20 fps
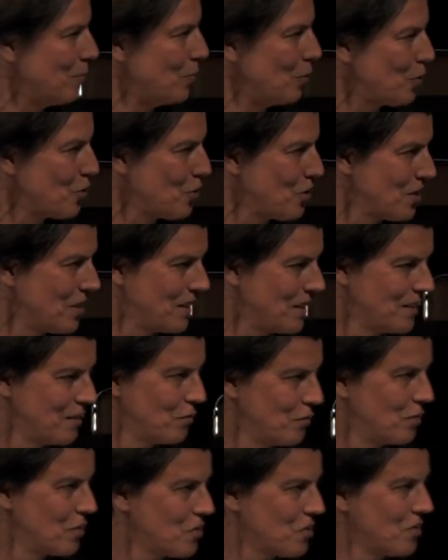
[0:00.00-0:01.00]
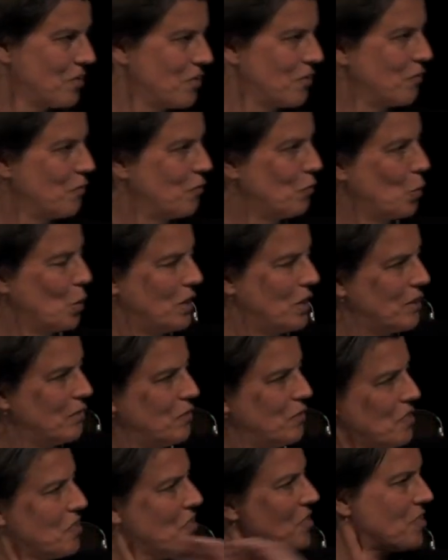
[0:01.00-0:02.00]
And Martin Saar would
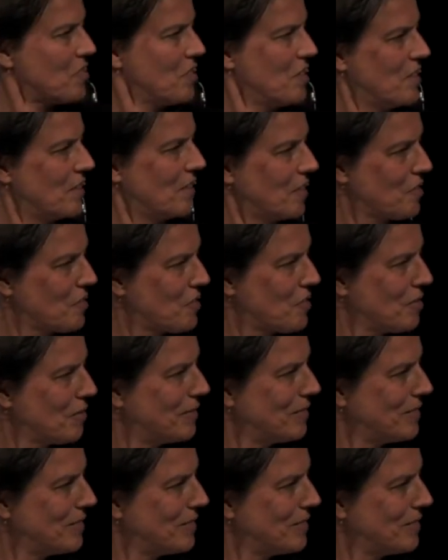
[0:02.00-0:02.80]
like to know